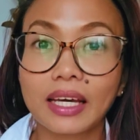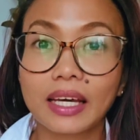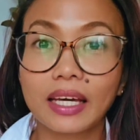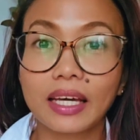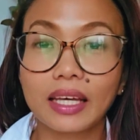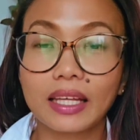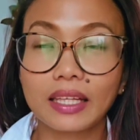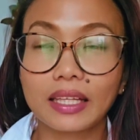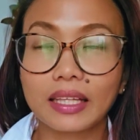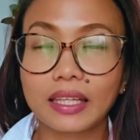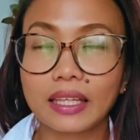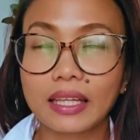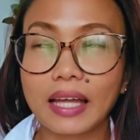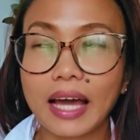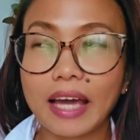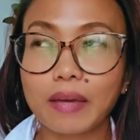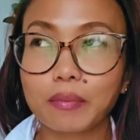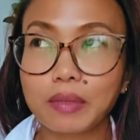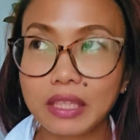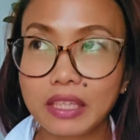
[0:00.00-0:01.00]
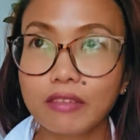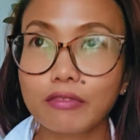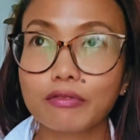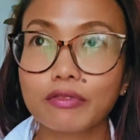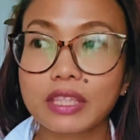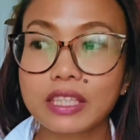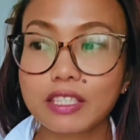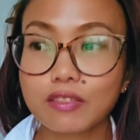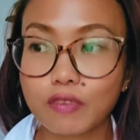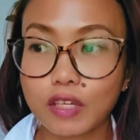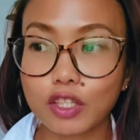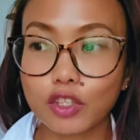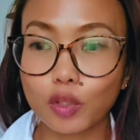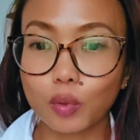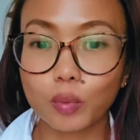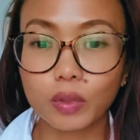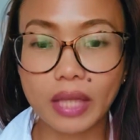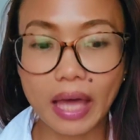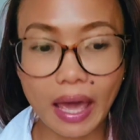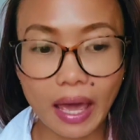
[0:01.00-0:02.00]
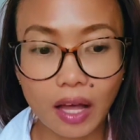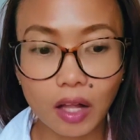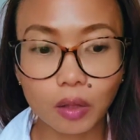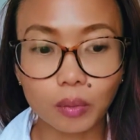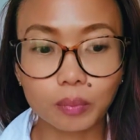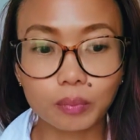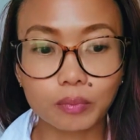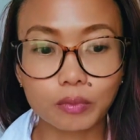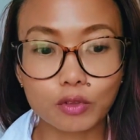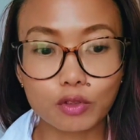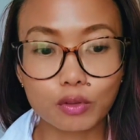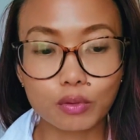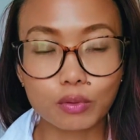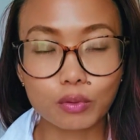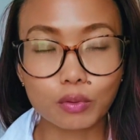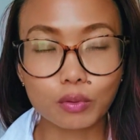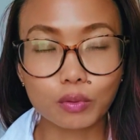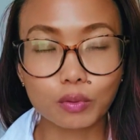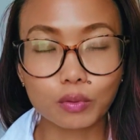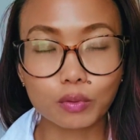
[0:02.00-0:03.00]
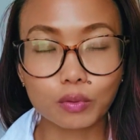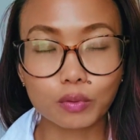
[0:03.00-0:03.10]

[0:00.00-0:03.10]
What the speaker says: And I believe this video would help to